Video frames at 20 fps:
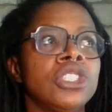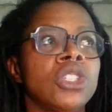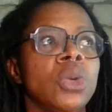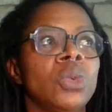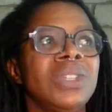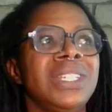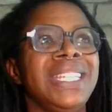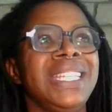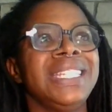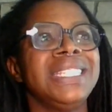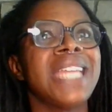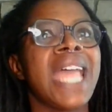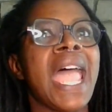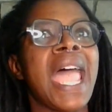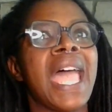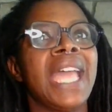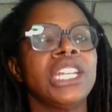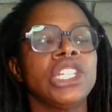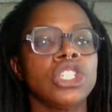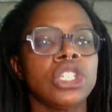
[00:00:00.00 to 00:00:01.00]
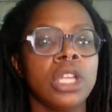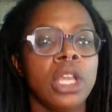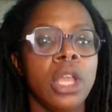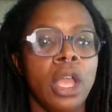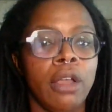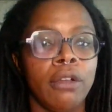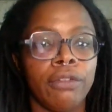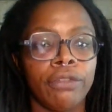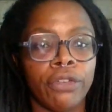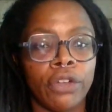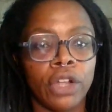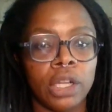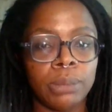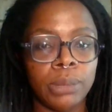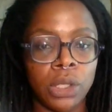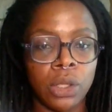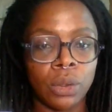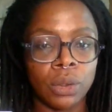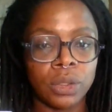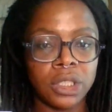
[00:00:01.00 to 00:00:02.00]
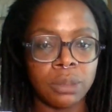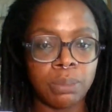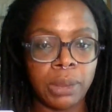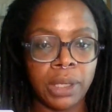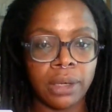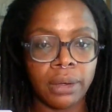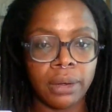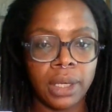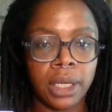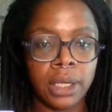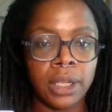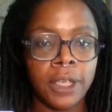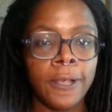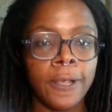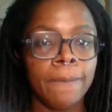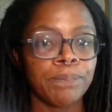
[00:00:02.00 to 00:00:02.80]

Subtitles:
so detached from your spirit.